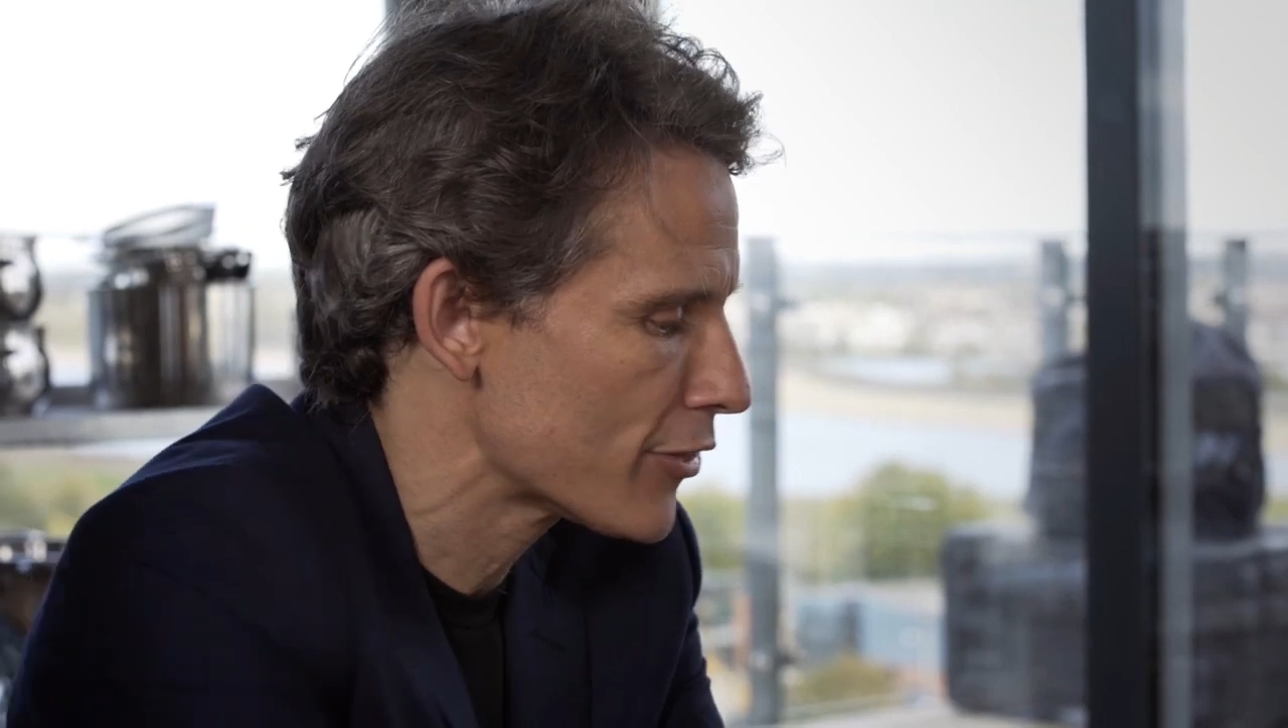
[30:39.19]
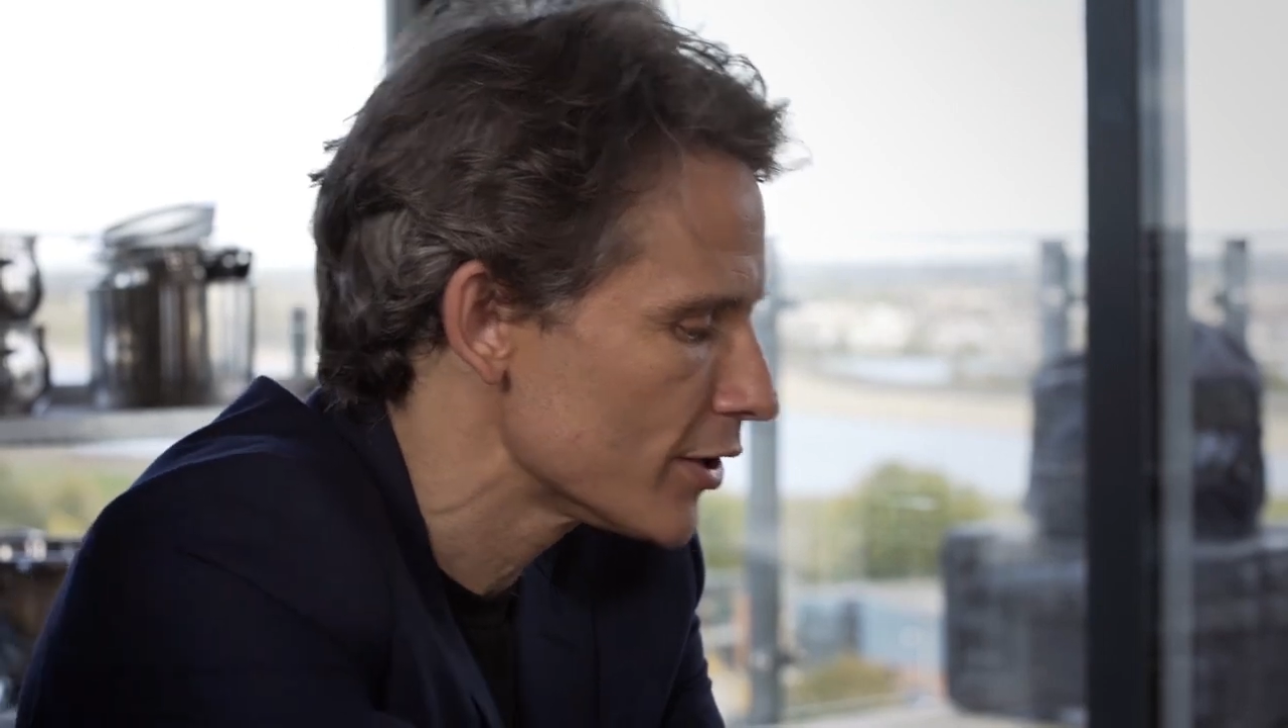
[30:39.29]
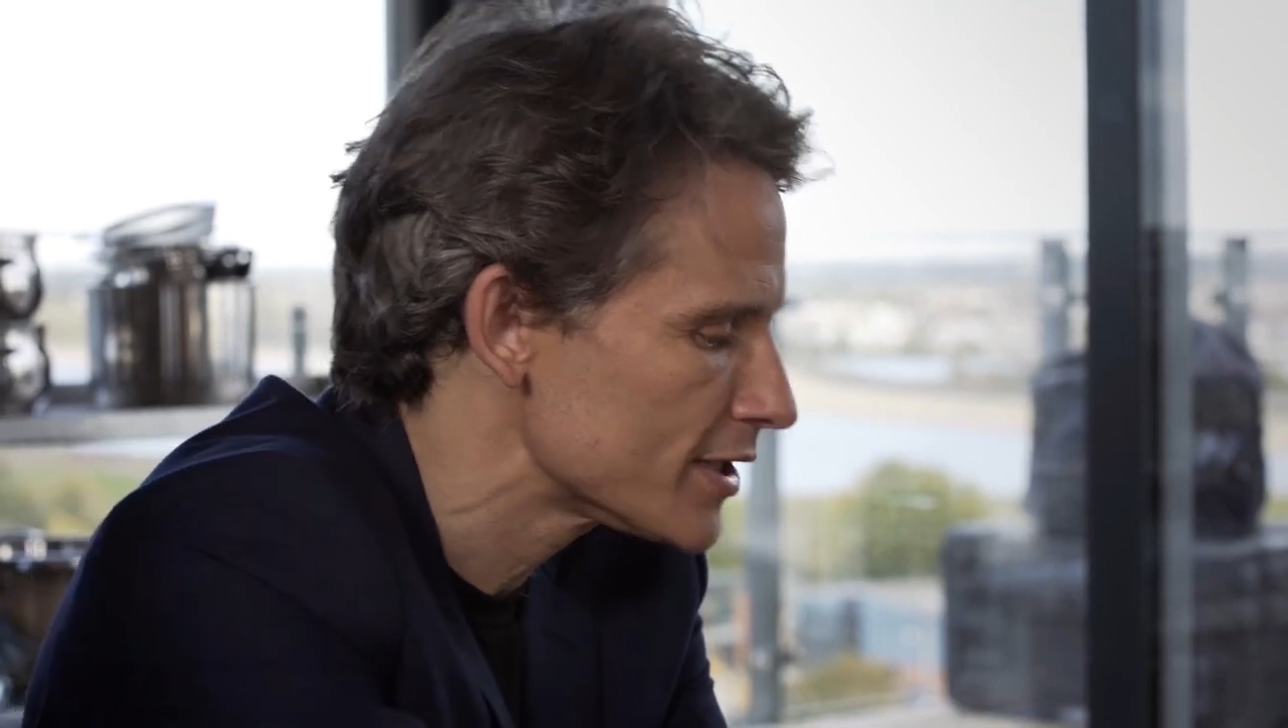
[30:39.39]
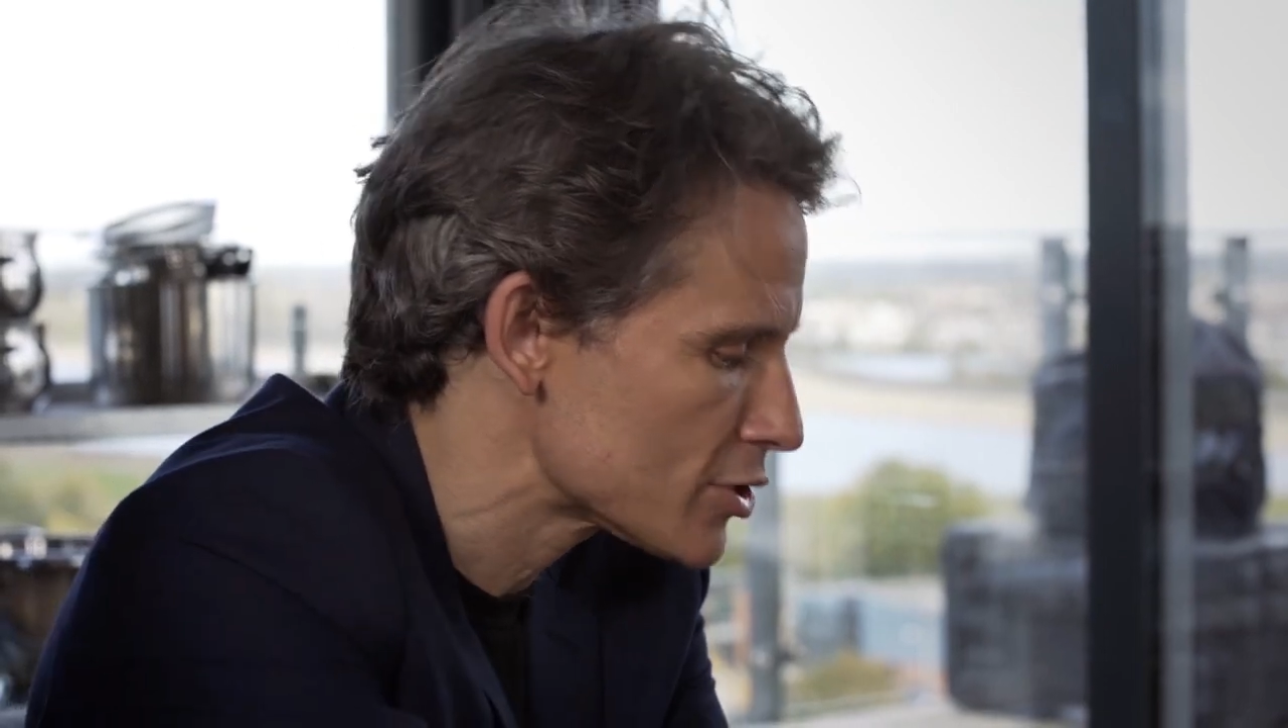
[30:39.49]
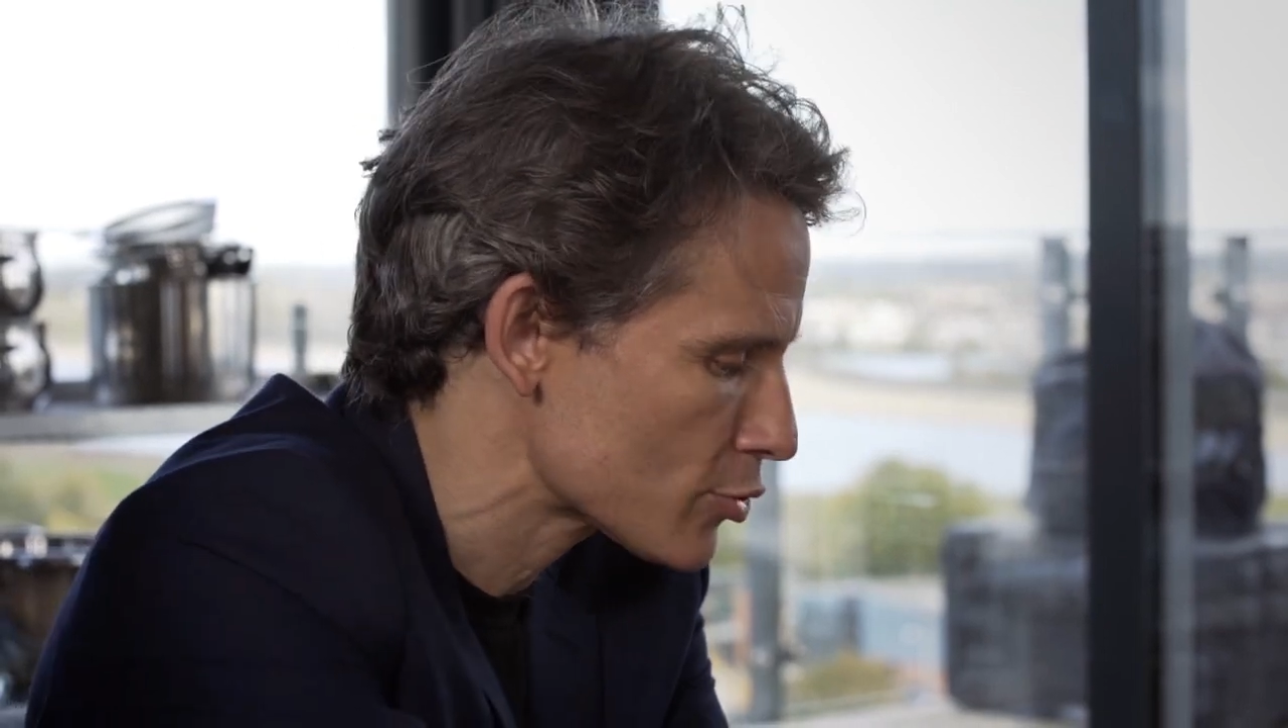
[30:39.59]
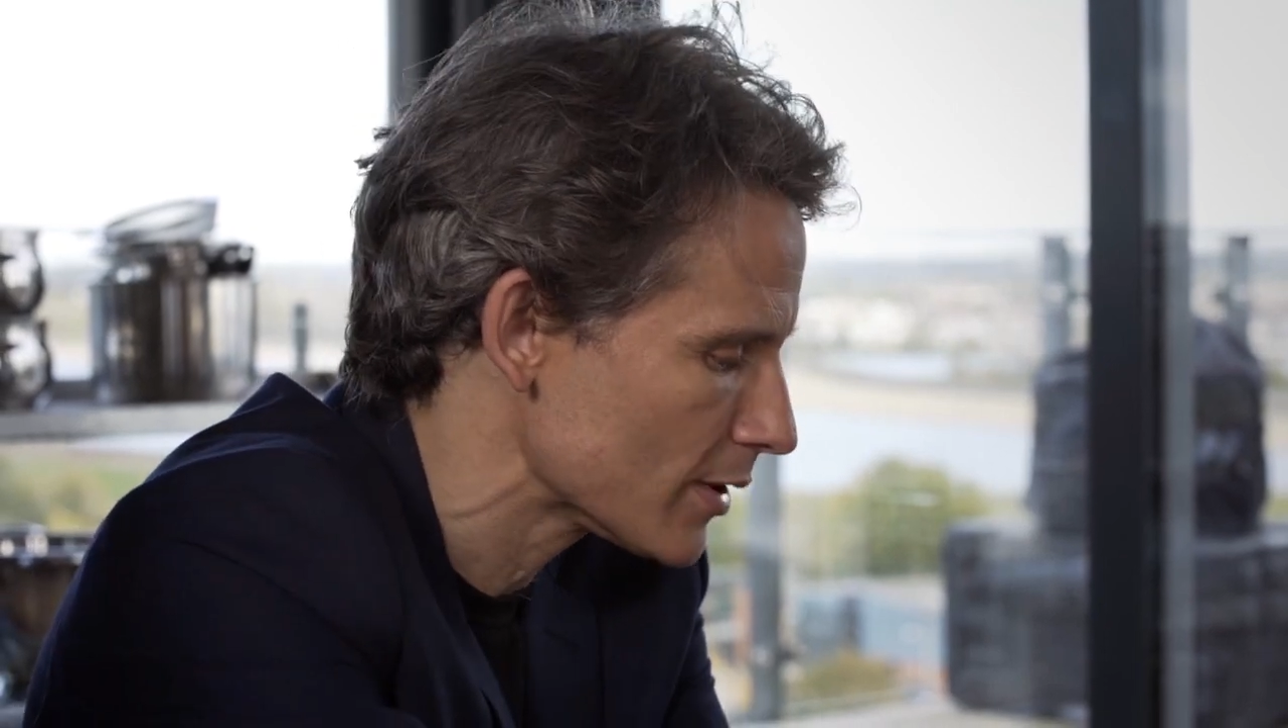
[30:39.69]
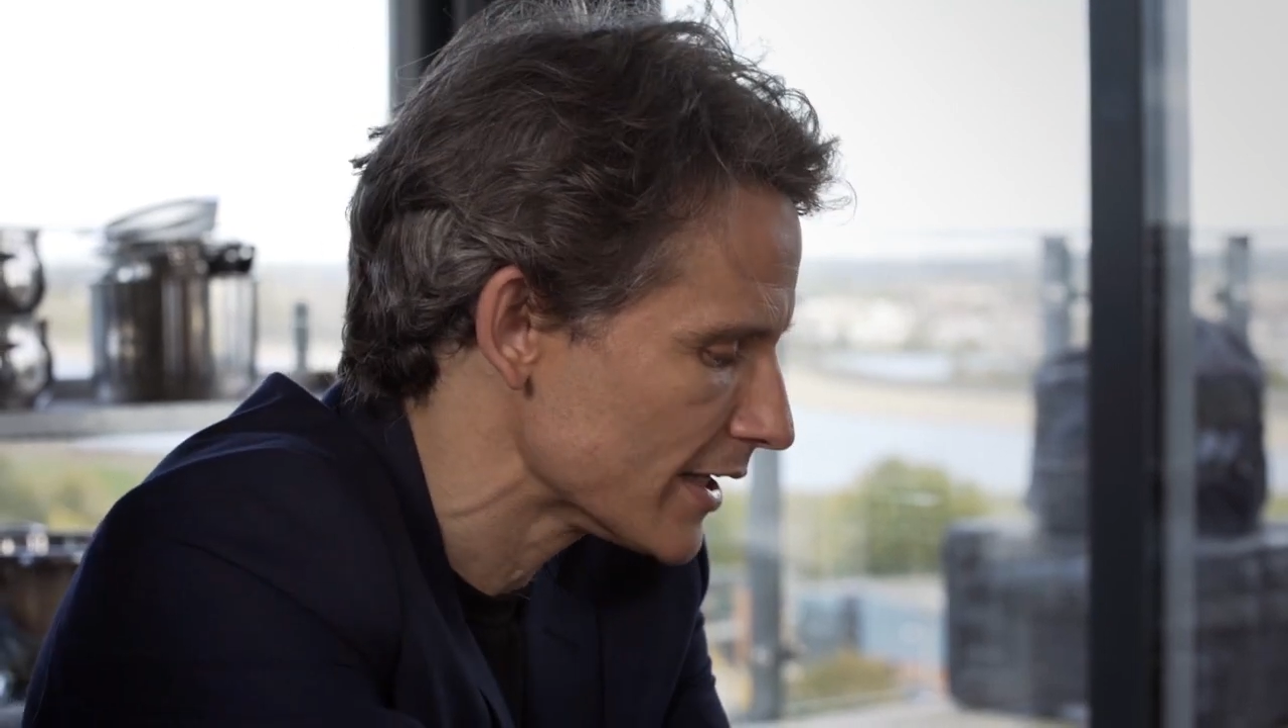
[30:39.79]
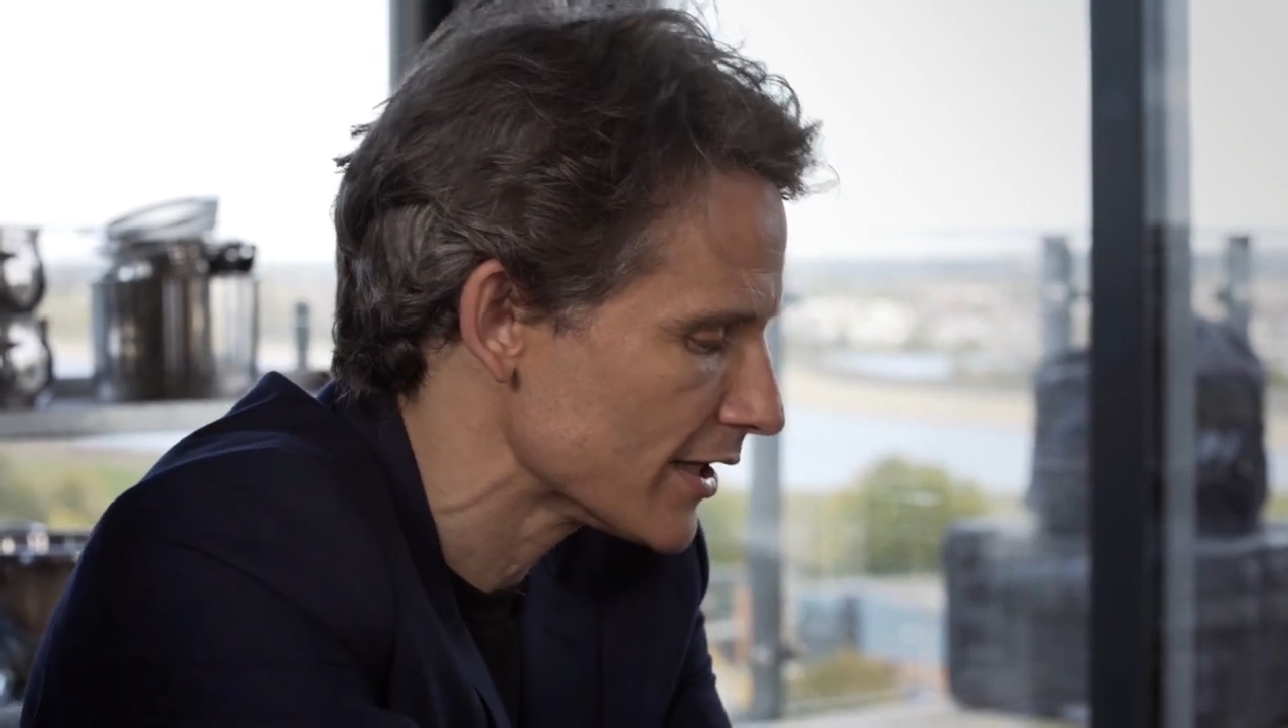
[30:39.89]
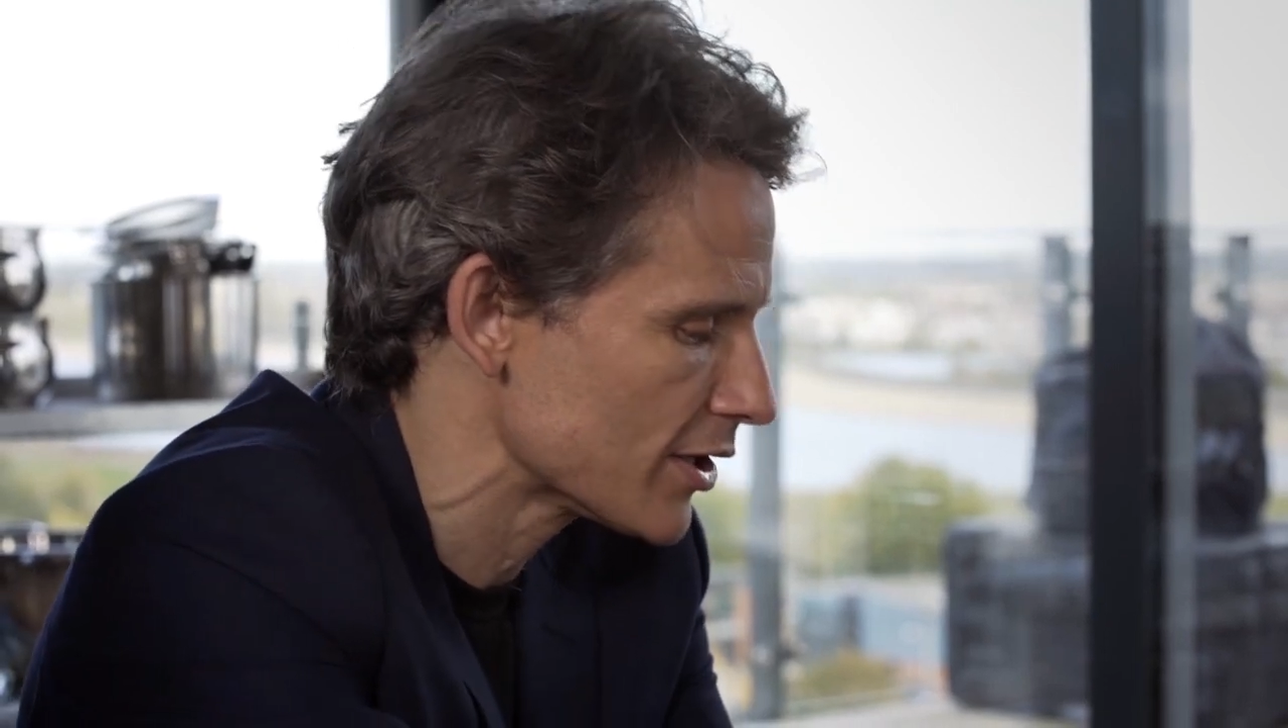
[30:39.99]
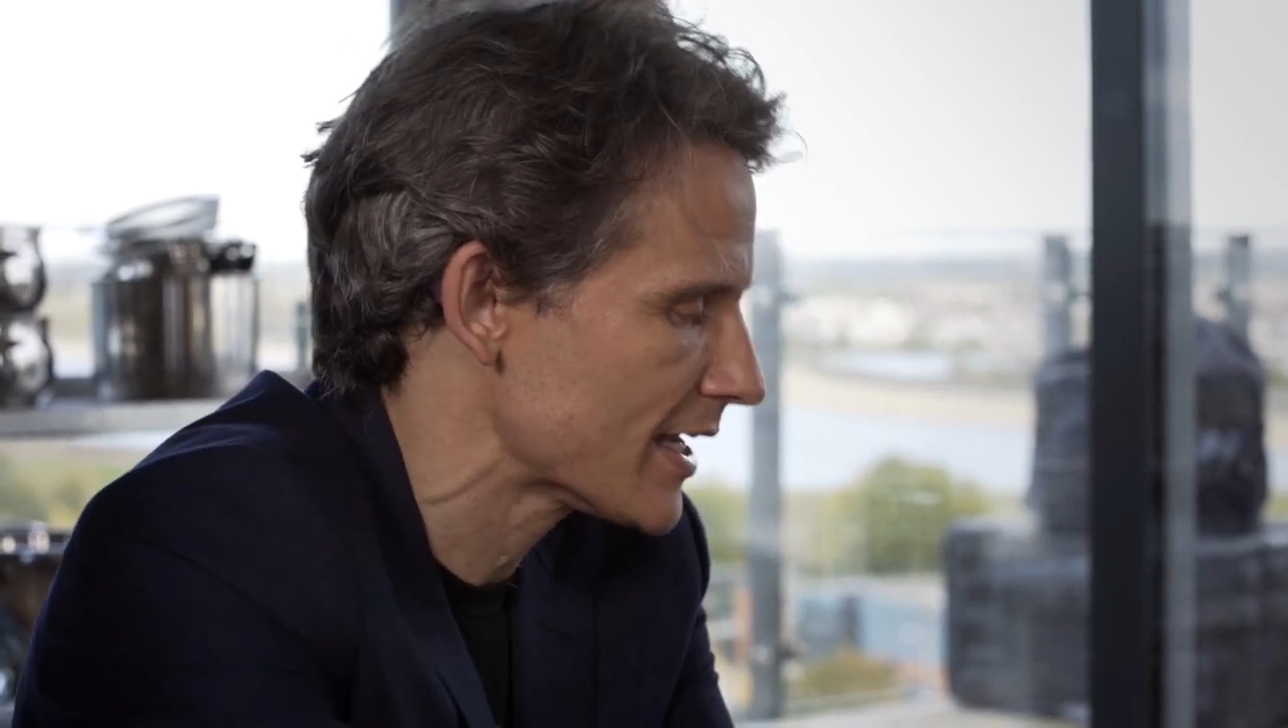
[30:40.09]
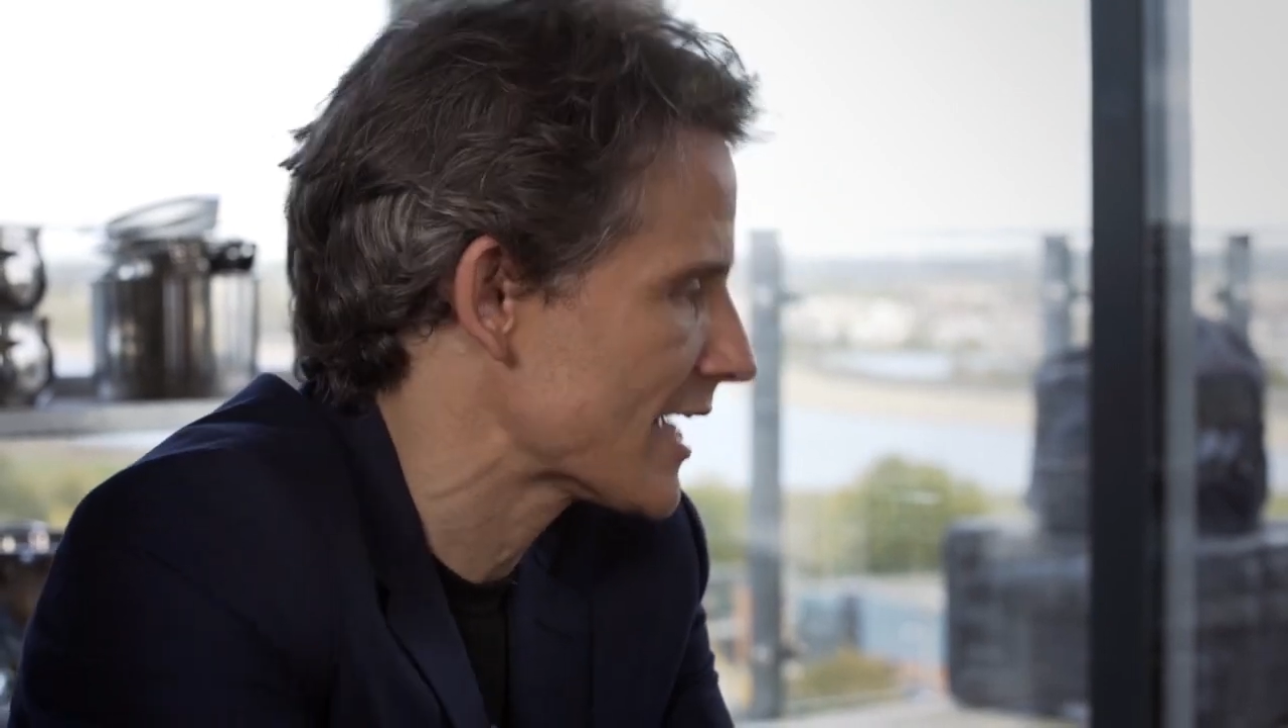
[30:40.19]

30 trillion could